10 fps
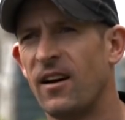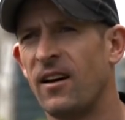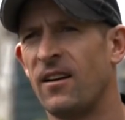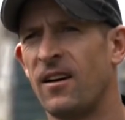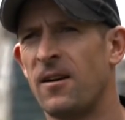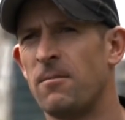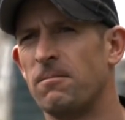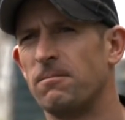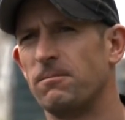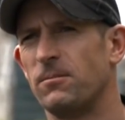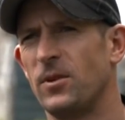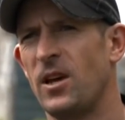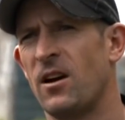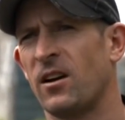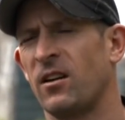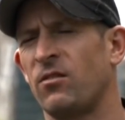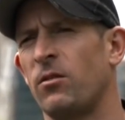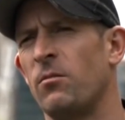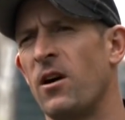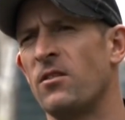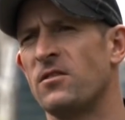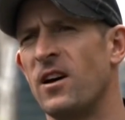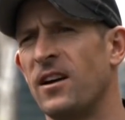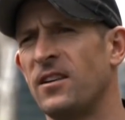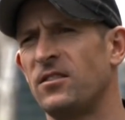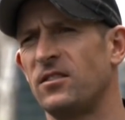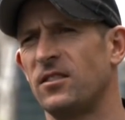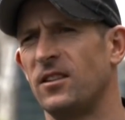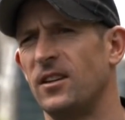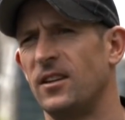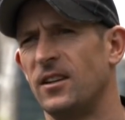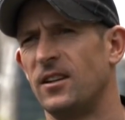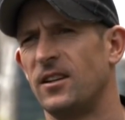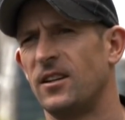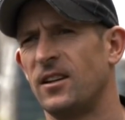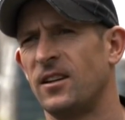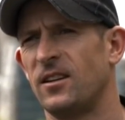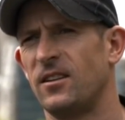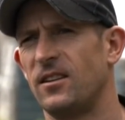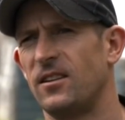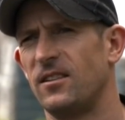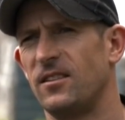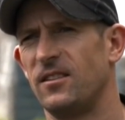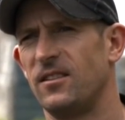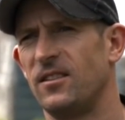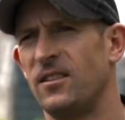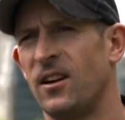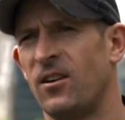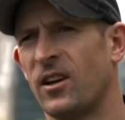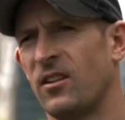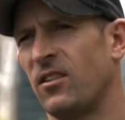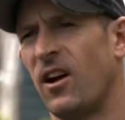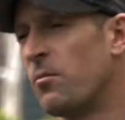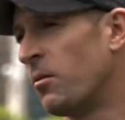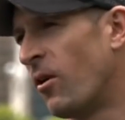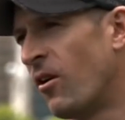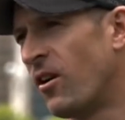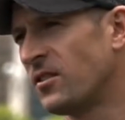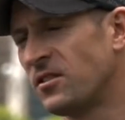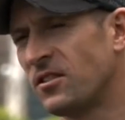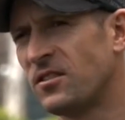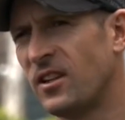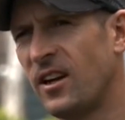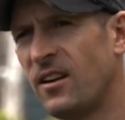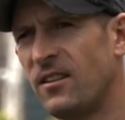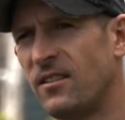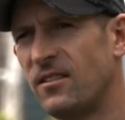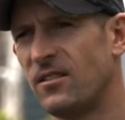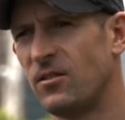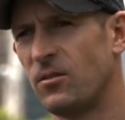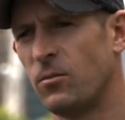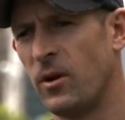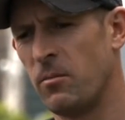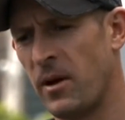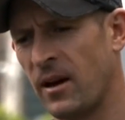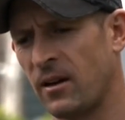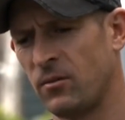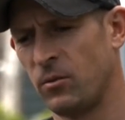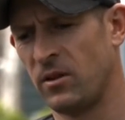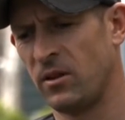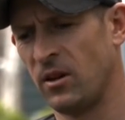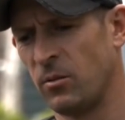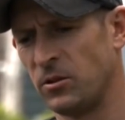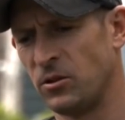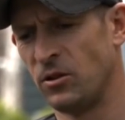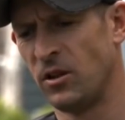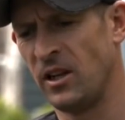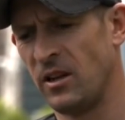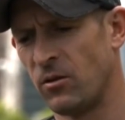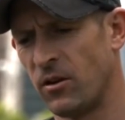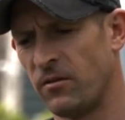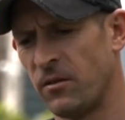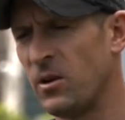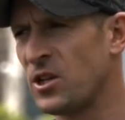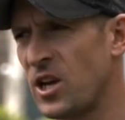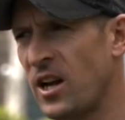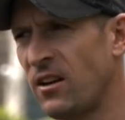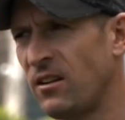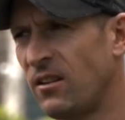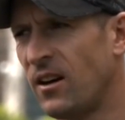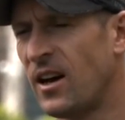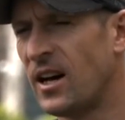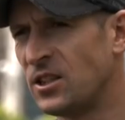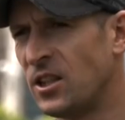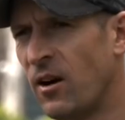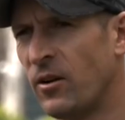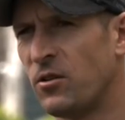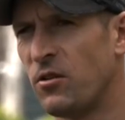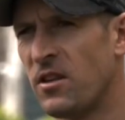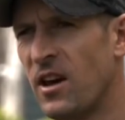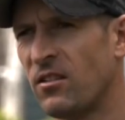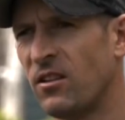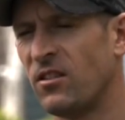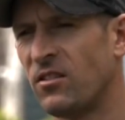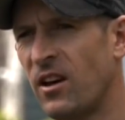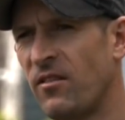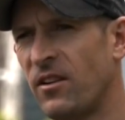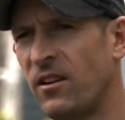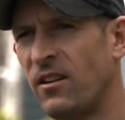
And yeah, I guess from those days, you know, I guess it opened my eyes, as I said, and went back with the opportunity to ride for Mick Shannon, as you know, in 2007.